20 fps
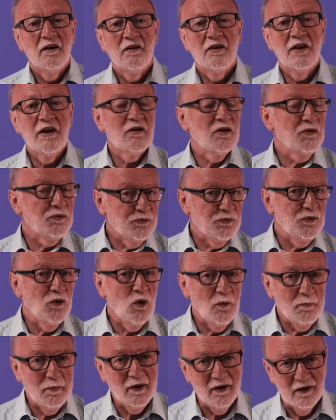There are
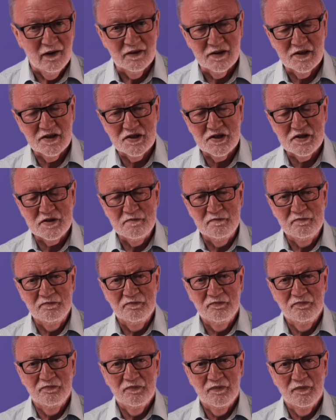4 parts.
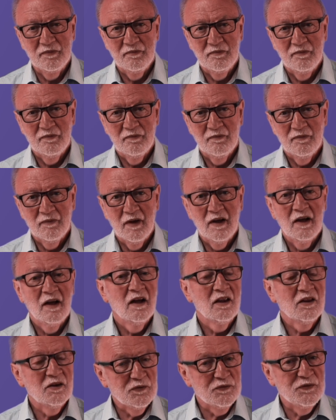
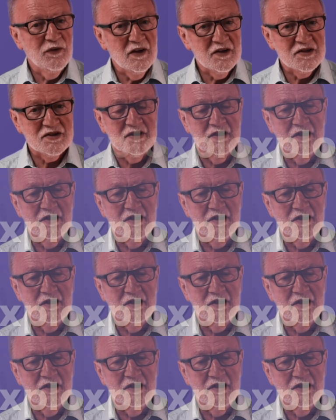The first